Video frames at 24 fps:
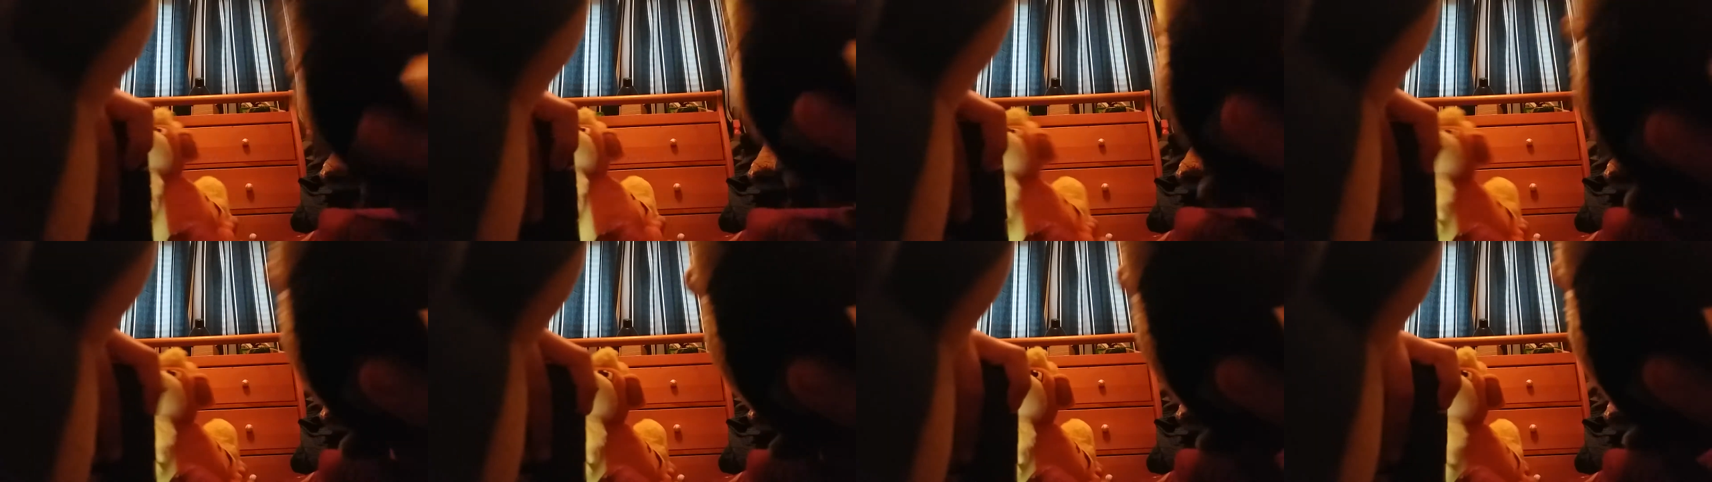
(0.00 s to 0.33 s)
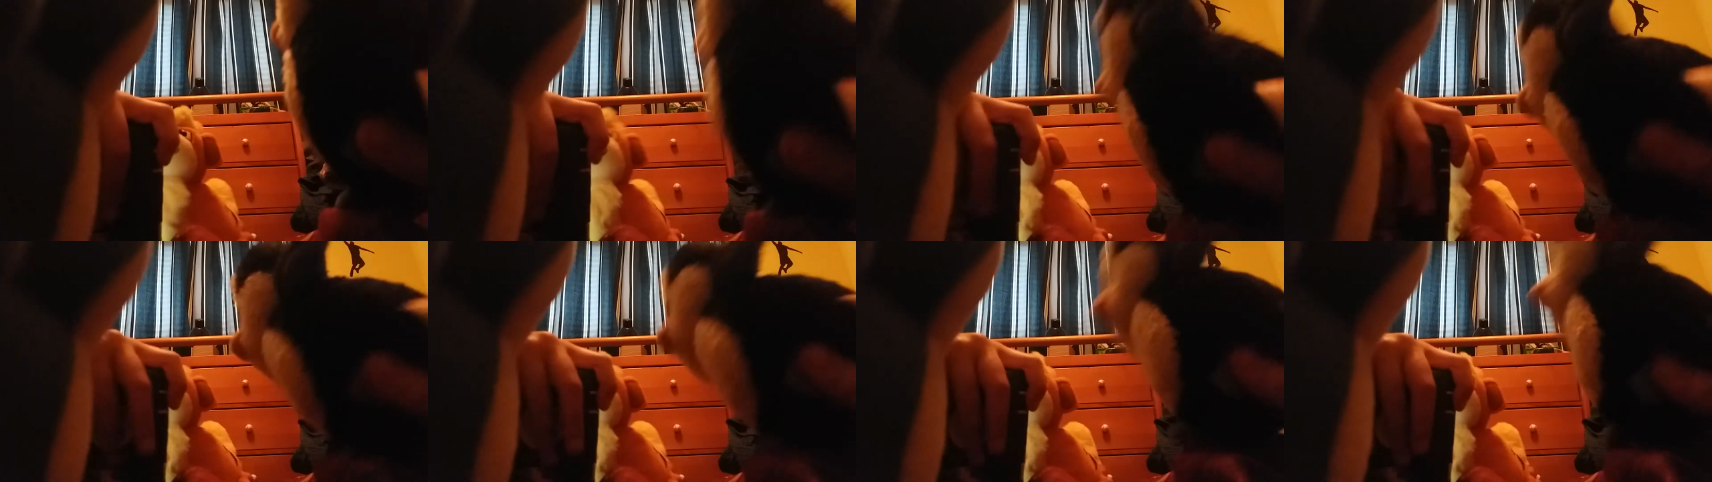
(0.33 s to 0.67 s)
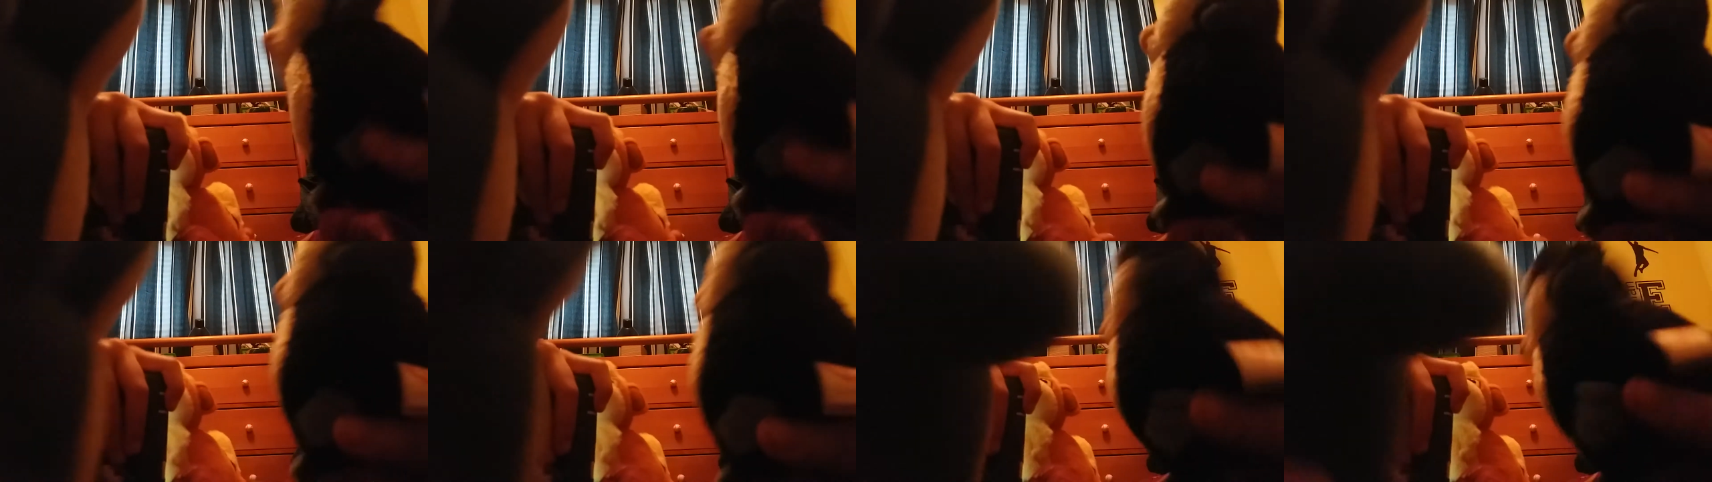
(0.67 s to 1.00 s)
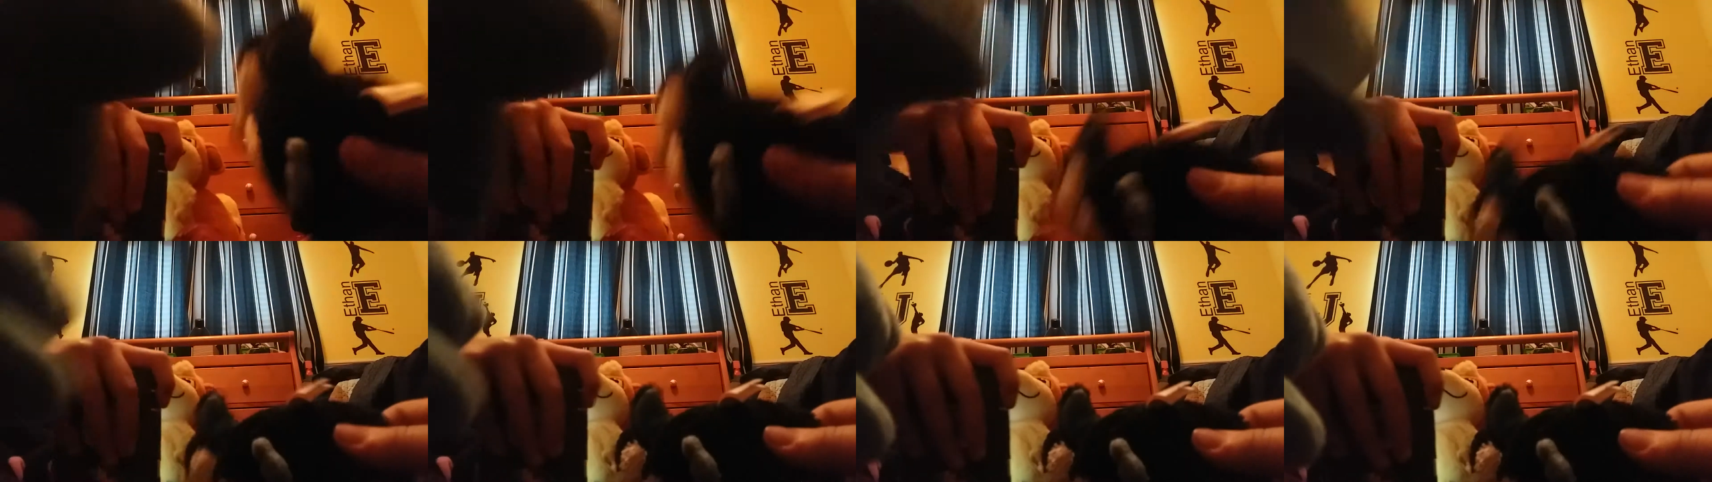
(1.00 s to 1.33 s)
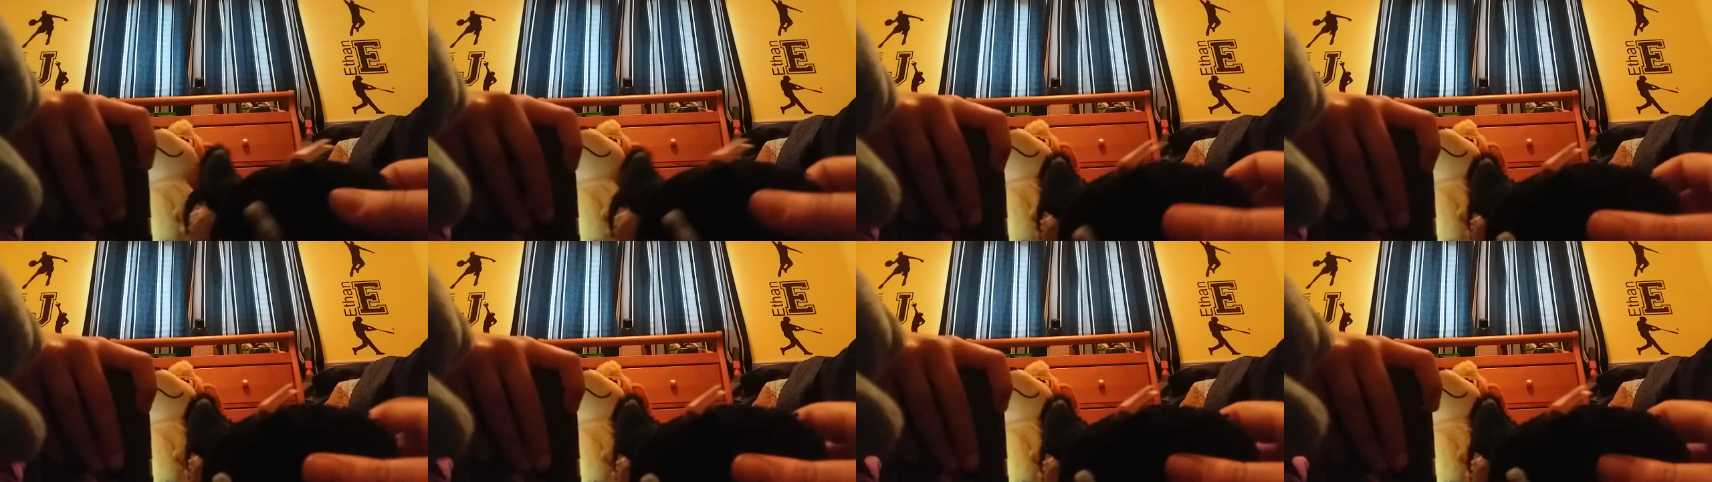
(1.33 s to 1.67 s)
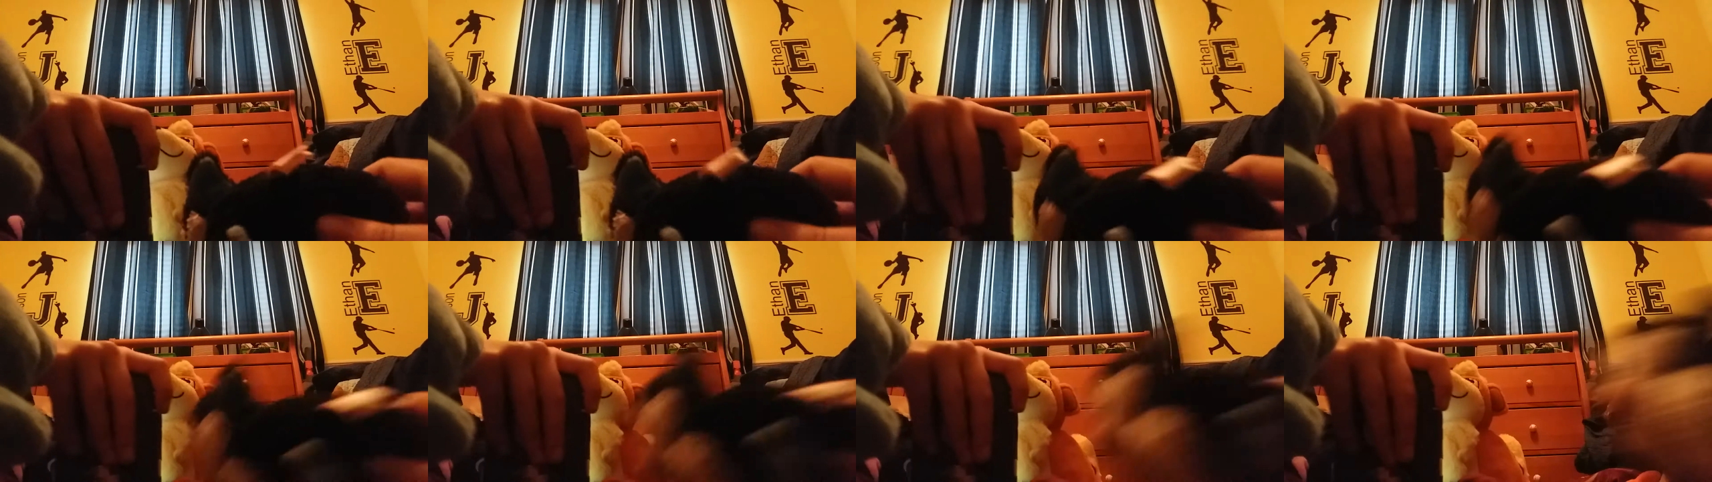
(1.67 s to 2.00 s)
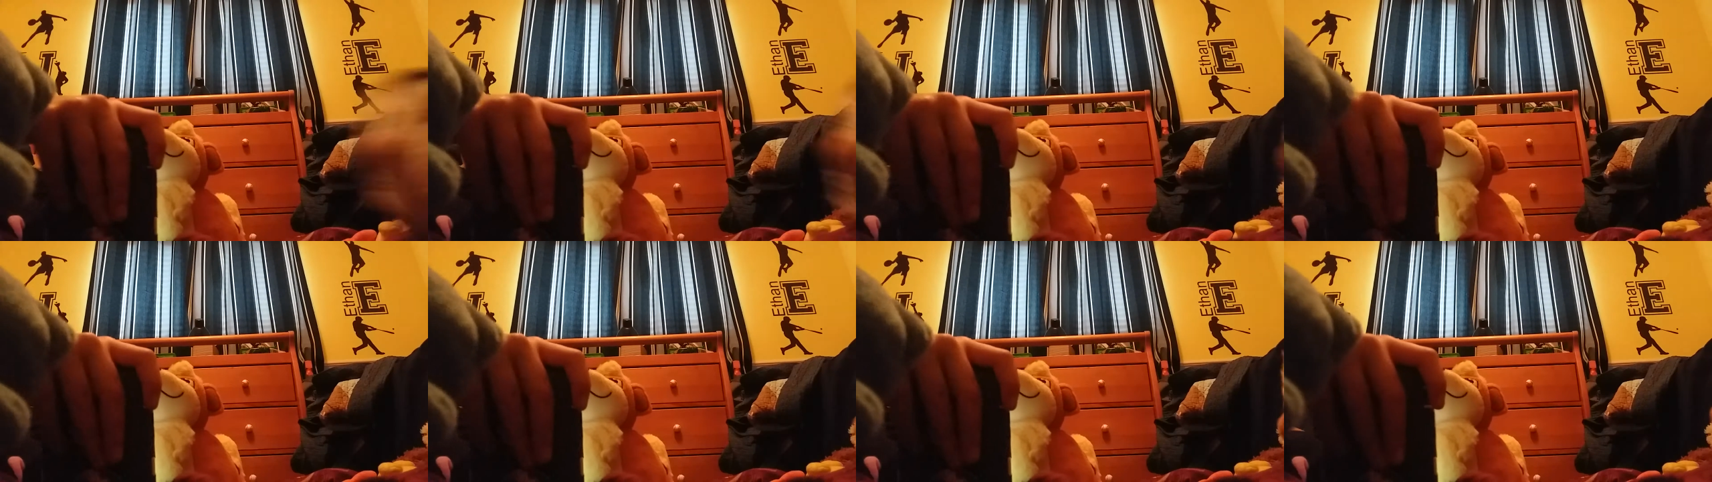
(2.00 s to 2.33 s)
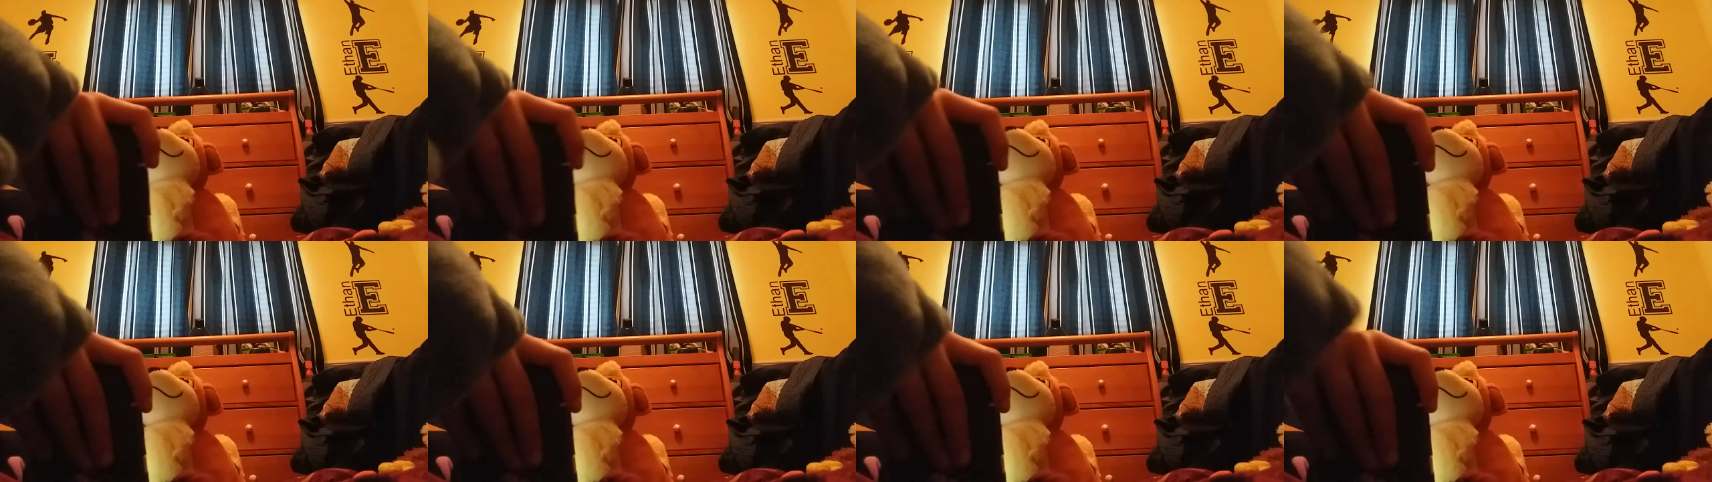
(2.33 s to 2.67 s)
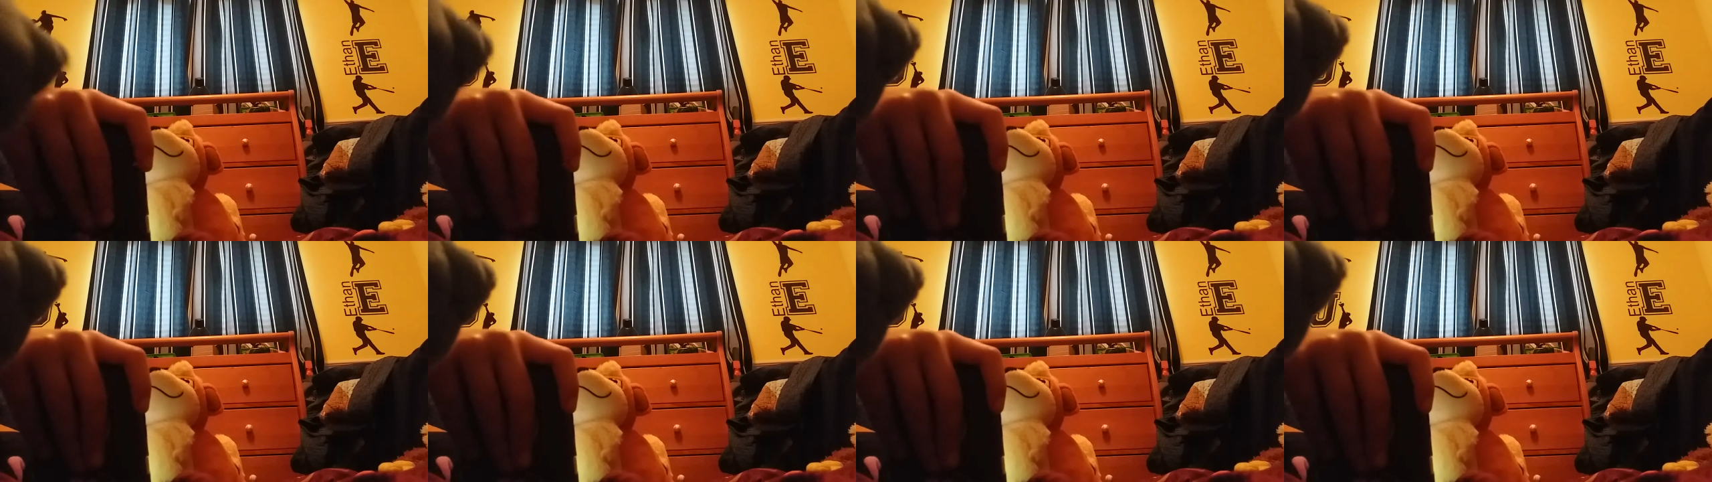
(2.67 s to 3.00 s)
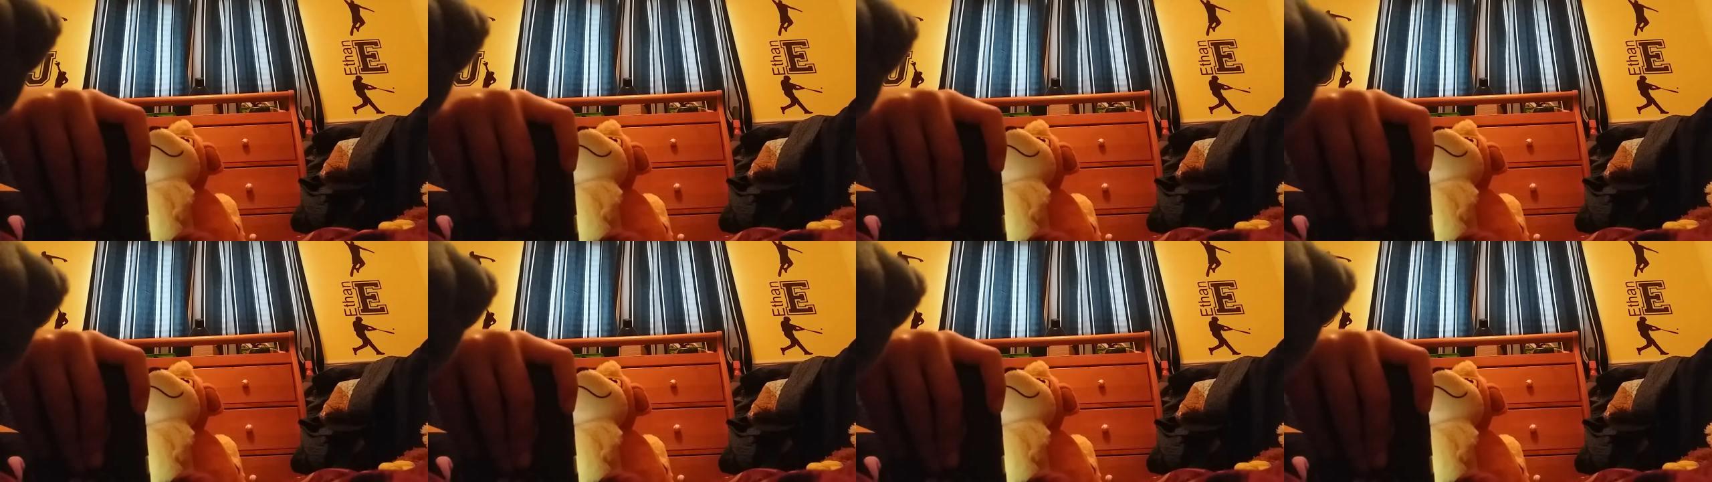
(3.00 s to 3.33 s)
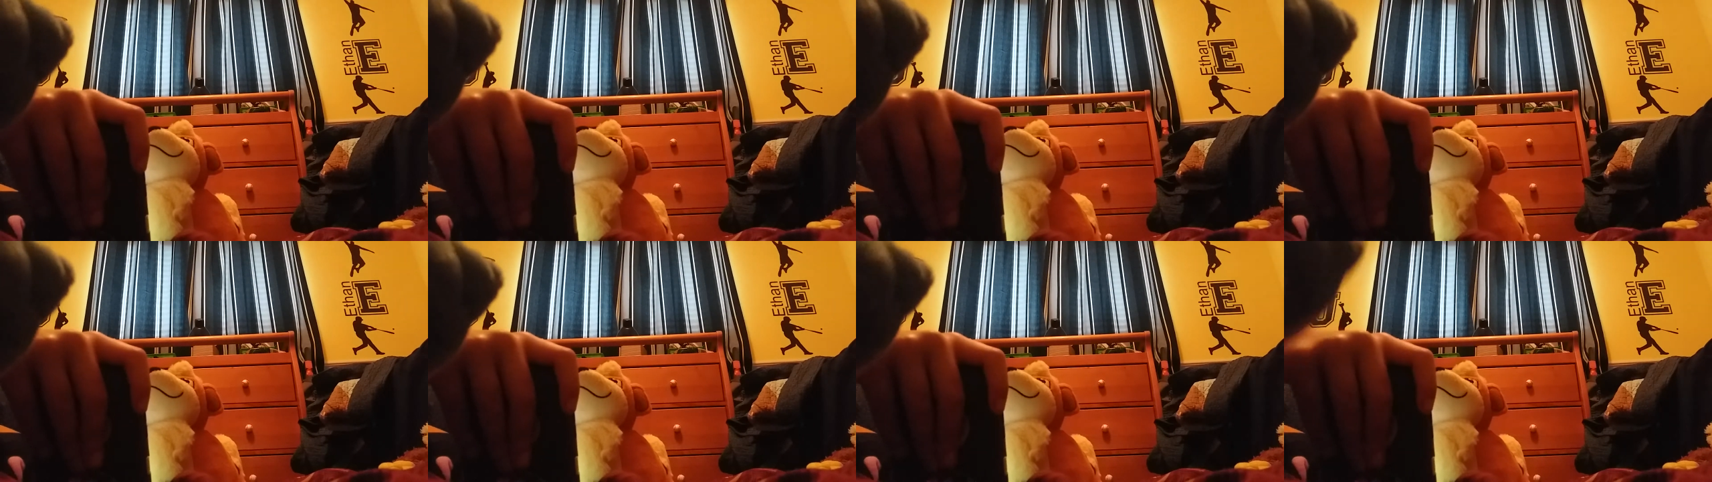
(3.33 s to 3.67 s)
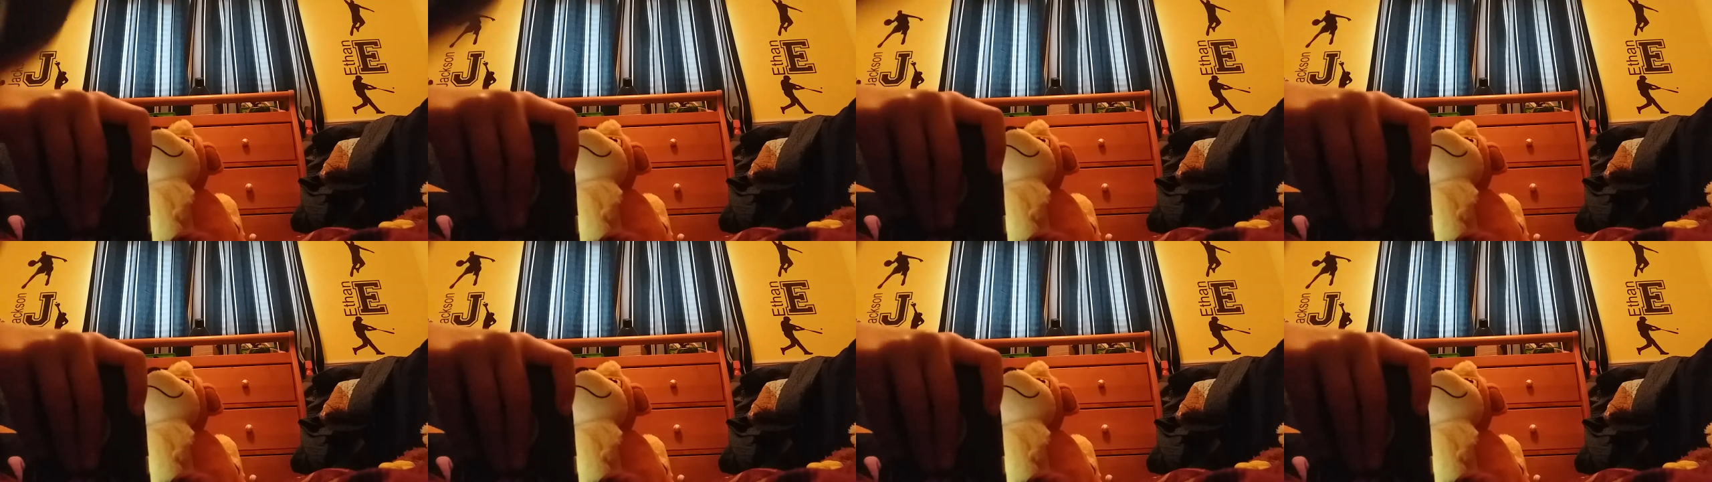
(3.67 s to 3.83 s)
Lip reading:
[unreadable: no face in view]